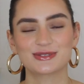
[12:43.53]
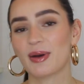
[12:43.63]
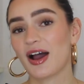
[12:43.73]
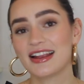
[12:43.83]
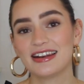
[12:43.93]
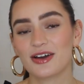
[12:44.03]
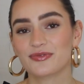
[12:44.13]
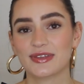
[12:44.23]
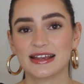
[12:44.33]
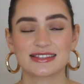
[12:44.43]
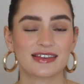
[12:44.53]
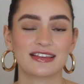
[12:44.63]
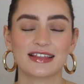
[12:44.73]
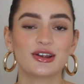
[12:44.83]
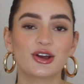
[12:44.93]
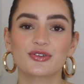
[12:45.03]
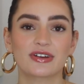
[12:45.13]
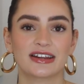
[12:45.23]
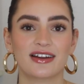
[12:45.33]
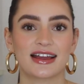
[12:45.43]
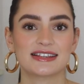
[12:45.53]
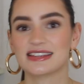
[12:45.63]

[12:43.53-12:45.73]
But I love these, I think they look really nice.